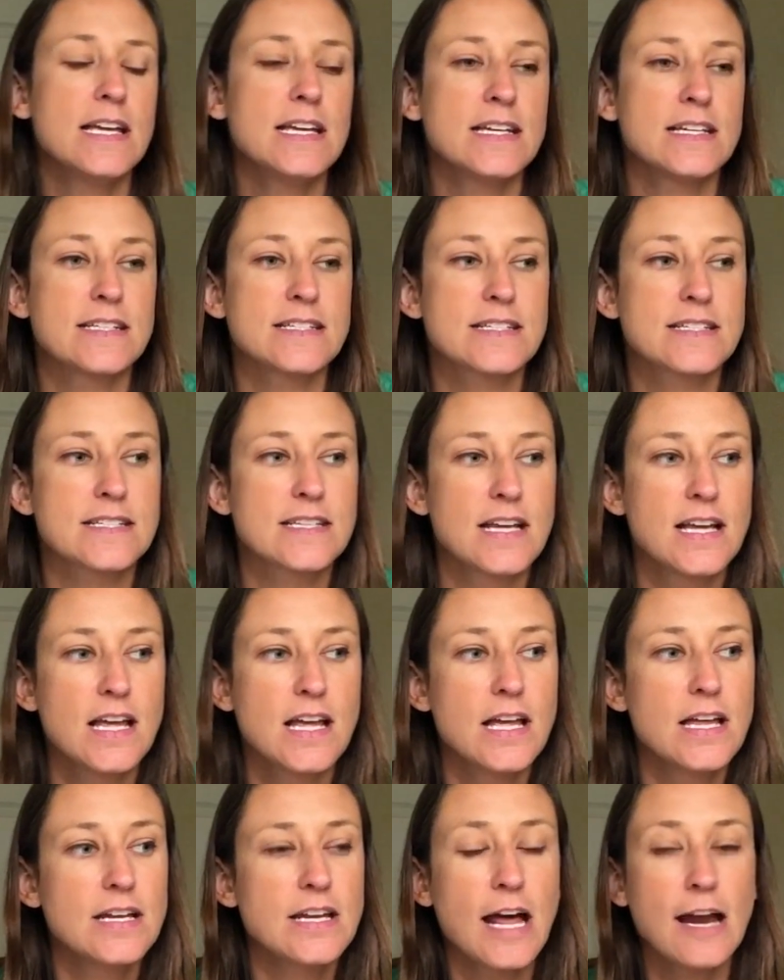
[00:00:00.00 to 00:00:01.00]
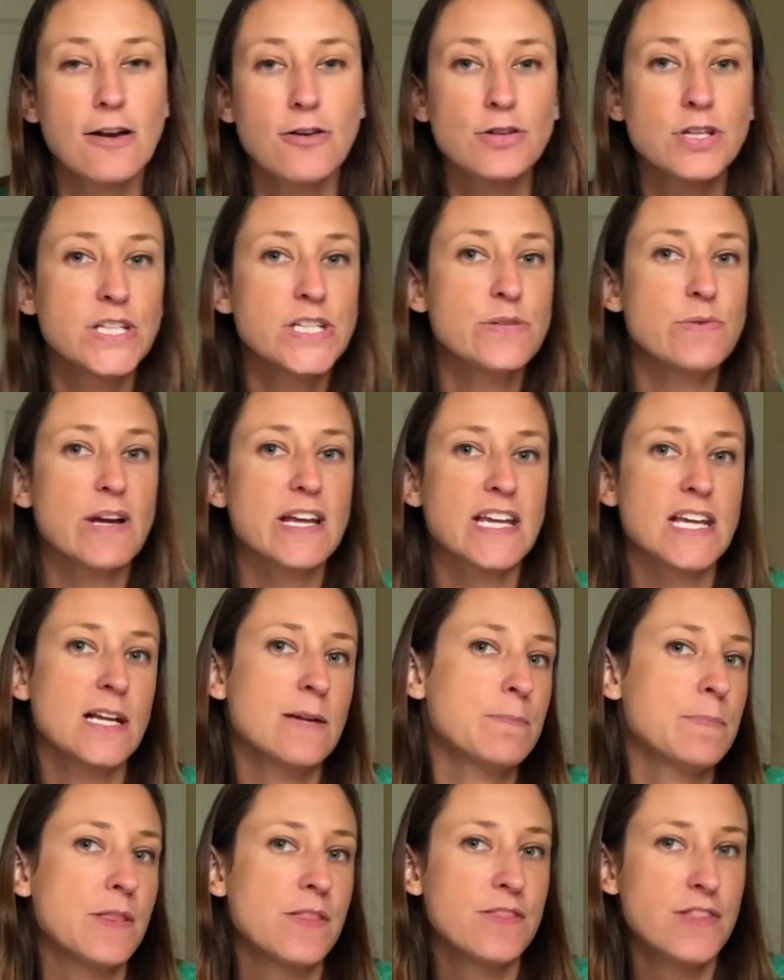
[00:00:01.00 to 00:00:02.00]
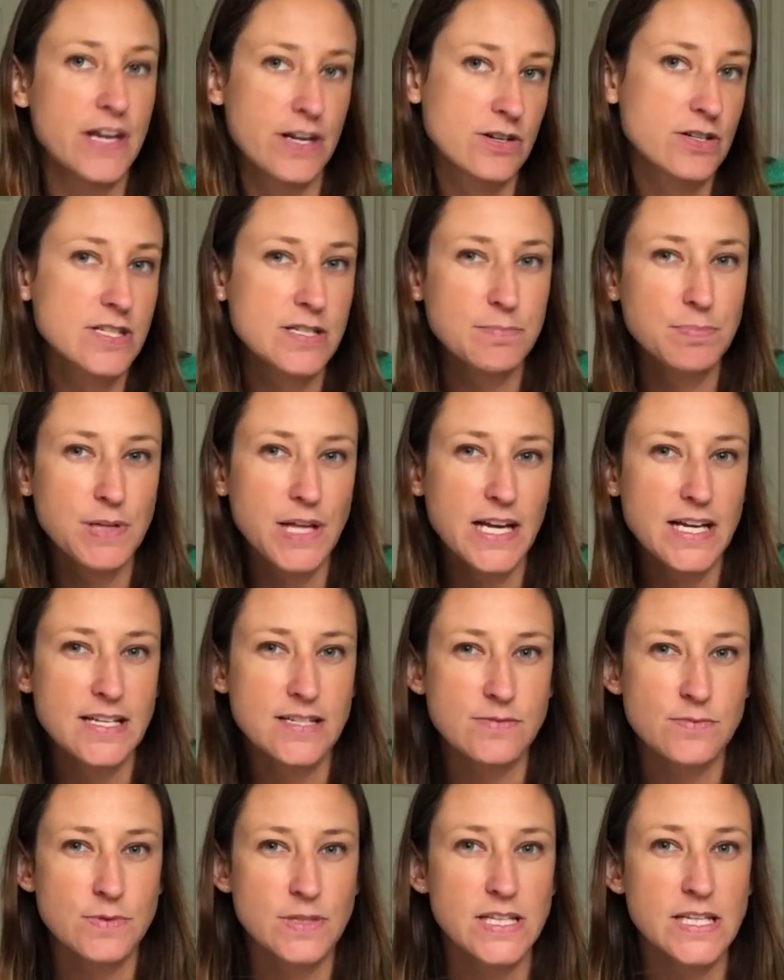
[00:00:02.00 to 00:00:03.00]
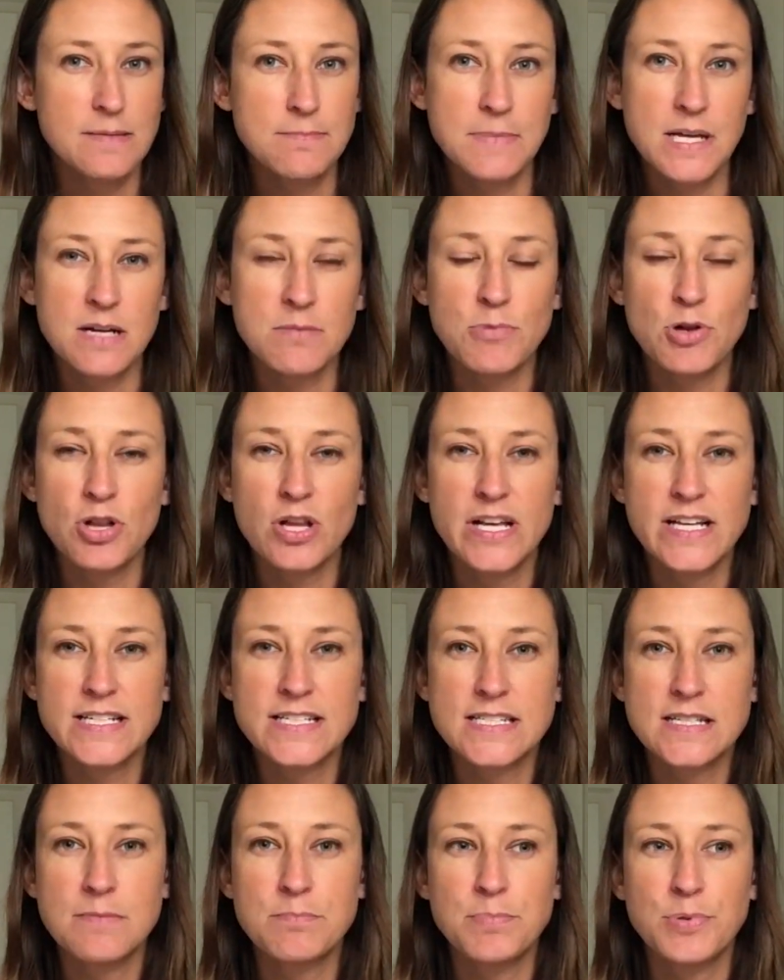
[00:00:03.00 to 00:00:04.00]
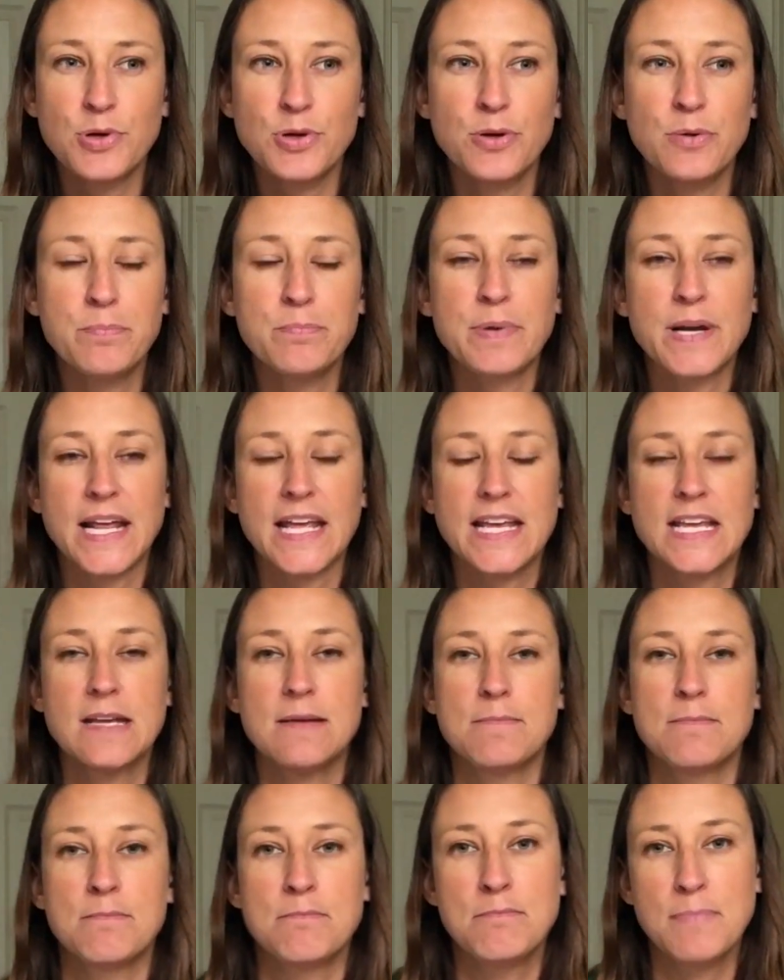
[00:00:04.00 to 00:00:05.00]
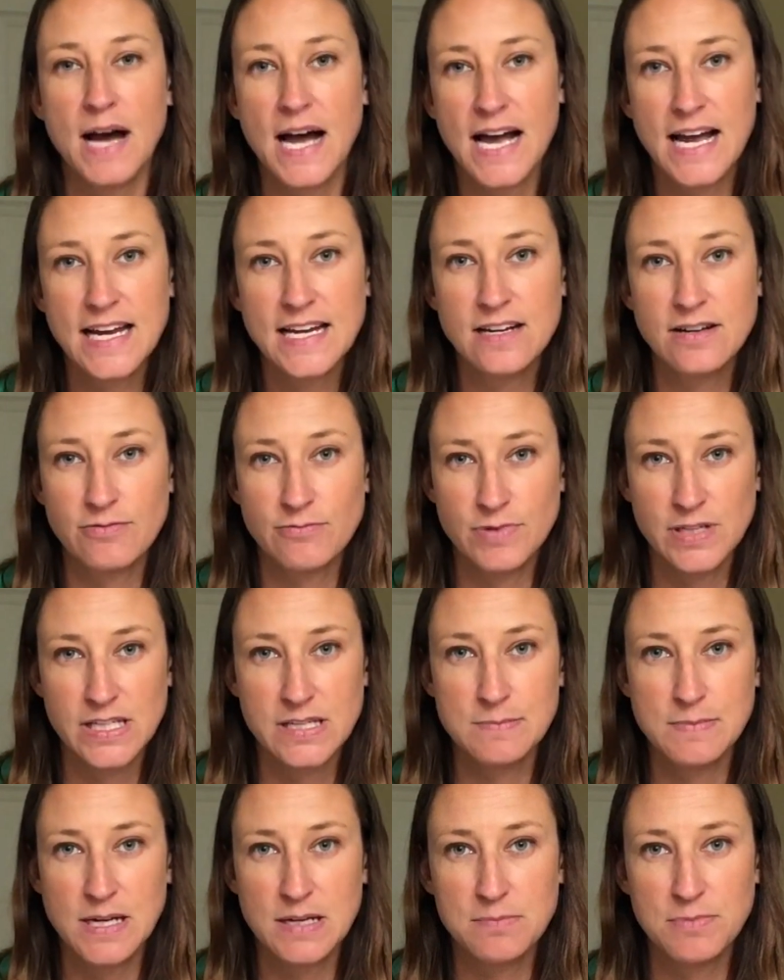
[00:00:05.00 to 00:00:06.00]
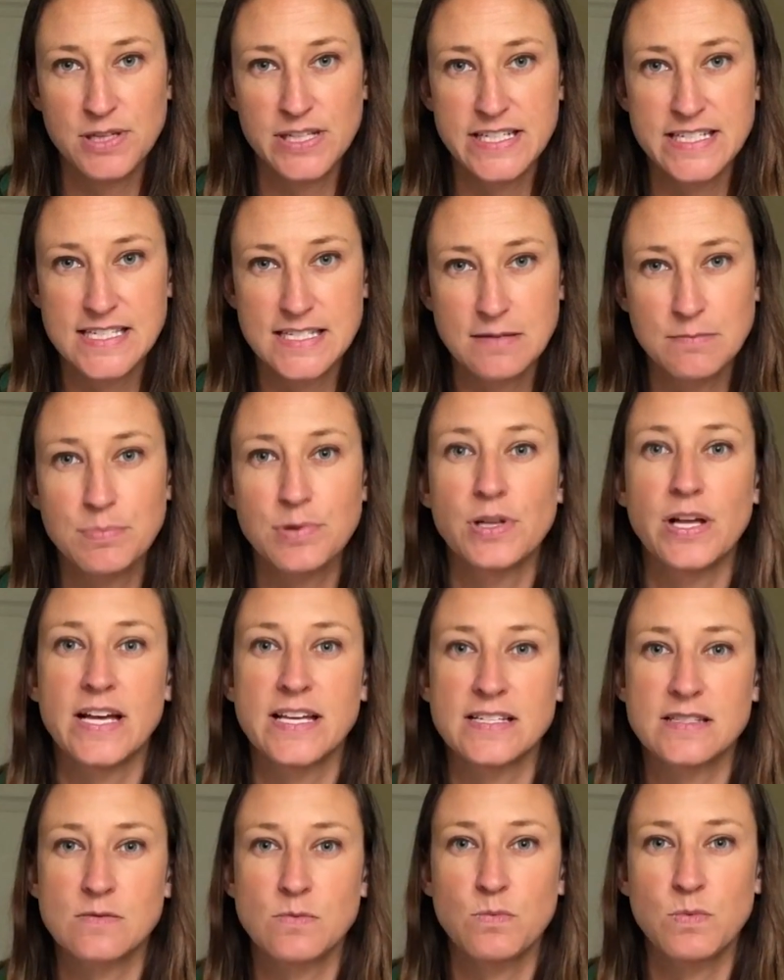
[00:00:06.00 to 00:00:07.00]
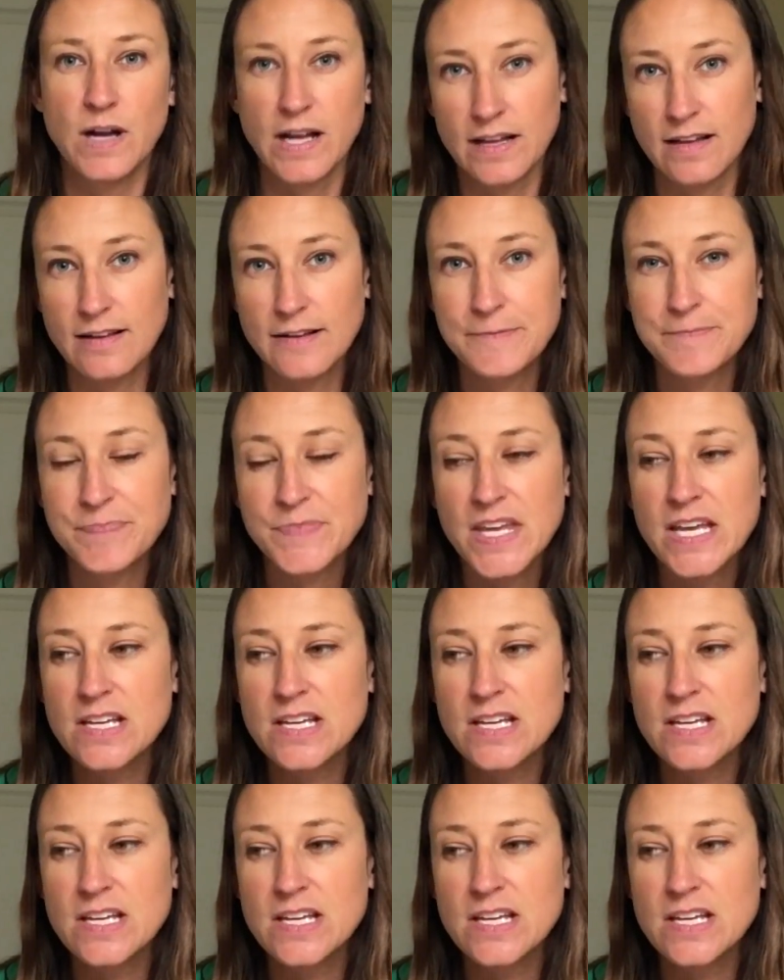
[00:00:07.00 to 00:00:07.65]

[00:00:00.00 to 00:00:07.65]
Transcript: It's not only do I keep their supplies really minimal and simple, but I keep mine really minimal and simple as well.